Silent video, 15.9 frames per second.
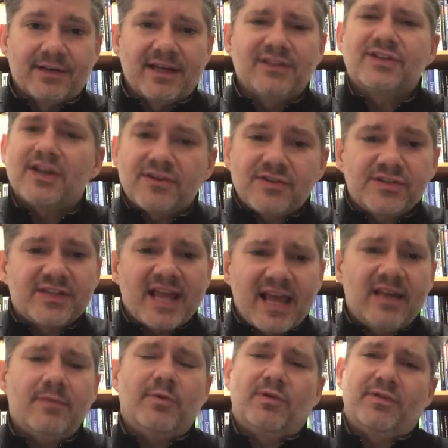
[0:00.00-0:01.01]
It's
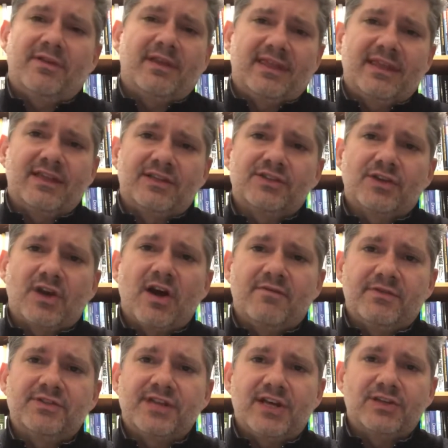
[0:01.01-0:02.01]
understandable that this
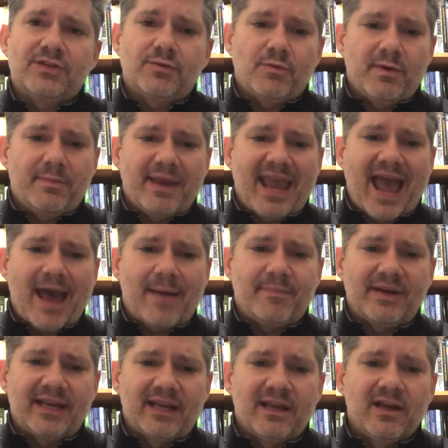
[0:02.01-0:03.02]
conversation would be
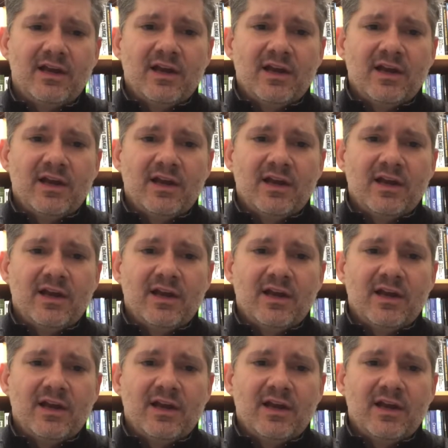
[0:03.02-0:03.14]
happening.